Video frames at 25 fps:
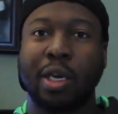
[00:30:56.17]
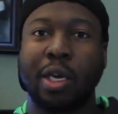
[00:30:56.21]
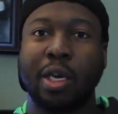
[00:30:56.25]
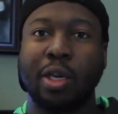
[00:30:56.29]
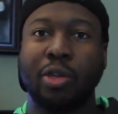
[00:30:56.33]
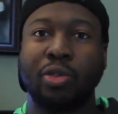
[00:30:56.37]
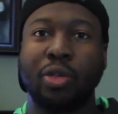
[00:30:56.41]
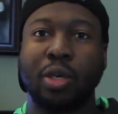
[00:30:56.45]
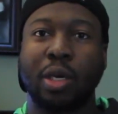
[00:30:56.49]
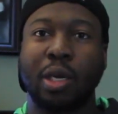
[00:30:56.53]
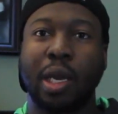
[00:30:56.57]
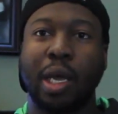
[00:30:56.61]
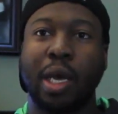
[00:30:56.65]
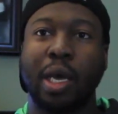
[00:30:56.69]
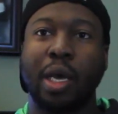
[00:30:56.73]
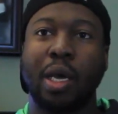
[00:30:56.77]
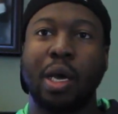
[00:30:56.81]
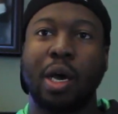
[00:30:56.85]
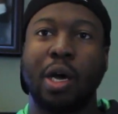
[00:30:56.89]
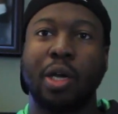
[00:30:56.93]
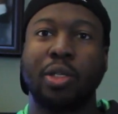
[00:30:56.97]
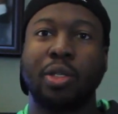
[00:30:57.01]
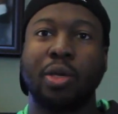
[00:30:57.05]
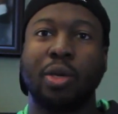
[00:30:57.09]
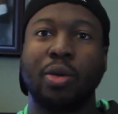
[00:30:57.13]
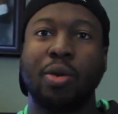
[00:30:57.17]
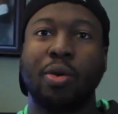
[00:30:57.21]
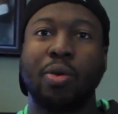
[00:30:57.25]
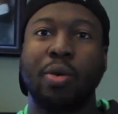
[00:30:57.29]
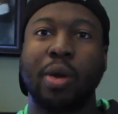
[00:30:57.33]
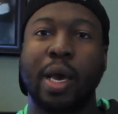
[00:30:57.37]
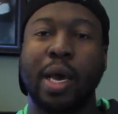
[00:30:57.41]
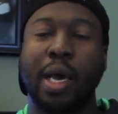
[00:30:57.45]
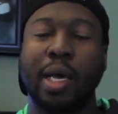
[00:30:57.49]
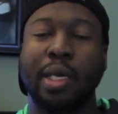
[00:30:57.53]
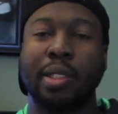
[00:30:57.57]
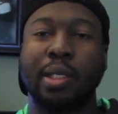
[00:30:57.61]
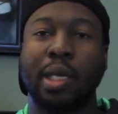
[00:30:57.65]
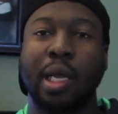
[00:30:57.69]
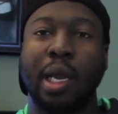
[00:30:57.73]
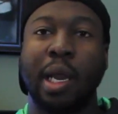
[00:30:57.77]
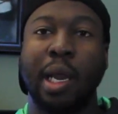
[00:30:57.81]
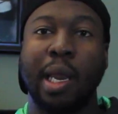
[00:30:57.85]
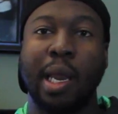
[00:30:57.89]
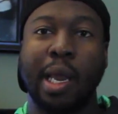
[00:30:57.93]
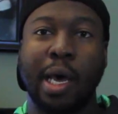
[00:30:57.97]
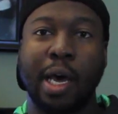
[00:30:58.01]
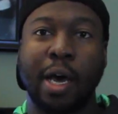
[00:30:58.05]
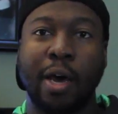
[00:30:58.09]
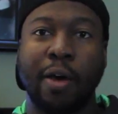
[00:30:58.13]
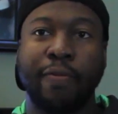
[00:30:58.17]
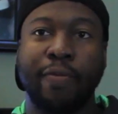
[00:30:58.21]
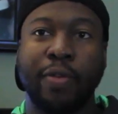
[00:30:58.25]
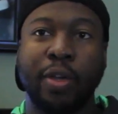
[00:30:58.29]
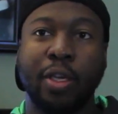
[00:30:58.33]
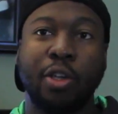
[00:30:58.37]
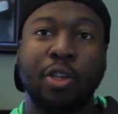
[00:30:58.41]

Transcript: Kendra Clay, also known as Love.